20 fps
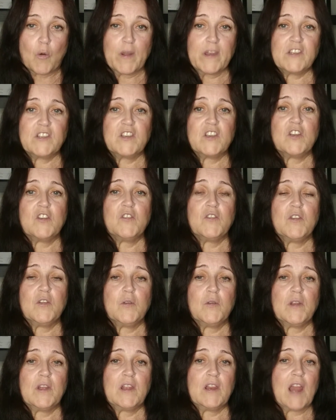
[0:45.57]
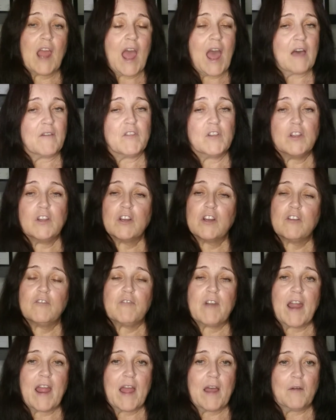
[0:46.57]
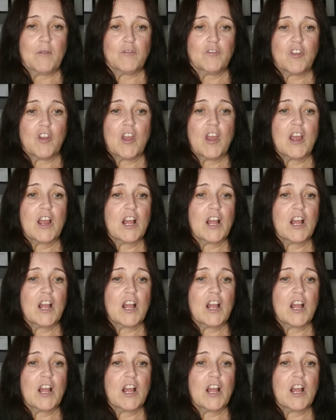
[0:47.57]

into your unit, have a look around,